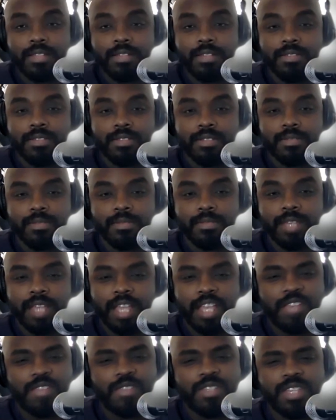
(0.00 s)
awesome.
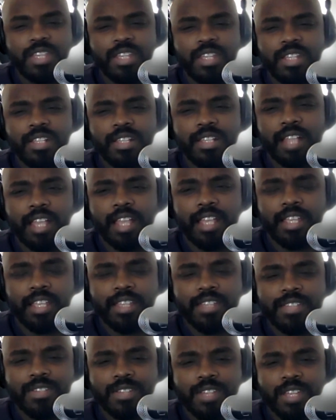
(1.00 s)
And you said like
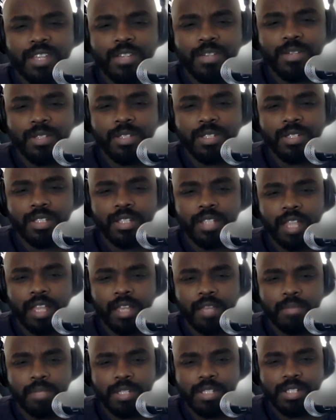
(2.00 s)
yesterday you did like a
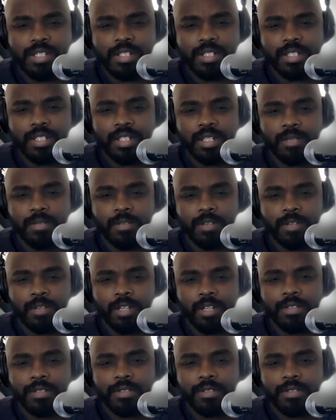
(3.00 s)
beach cleanup, right?